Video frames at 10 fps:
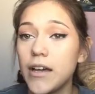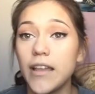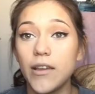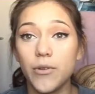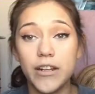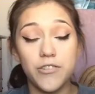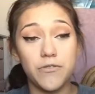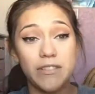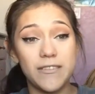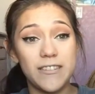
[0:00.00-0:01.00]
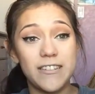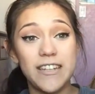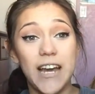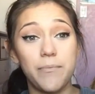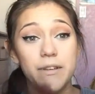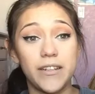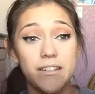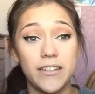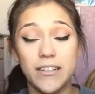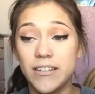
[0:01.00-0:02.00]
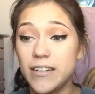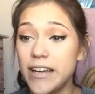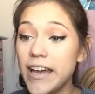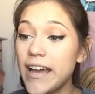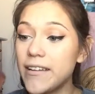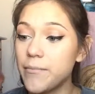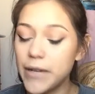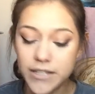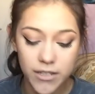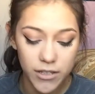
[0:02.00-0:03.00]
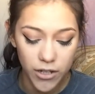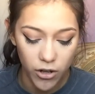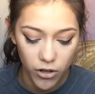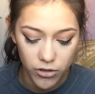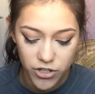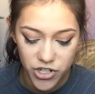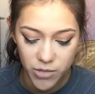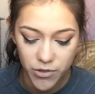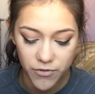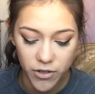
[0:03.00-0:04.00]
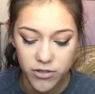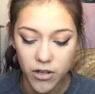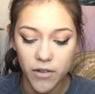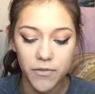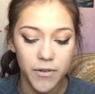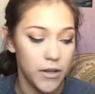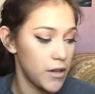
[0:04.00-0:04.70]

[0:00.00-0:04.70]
And then what I do is tap it, and basically all the shimmer falls off.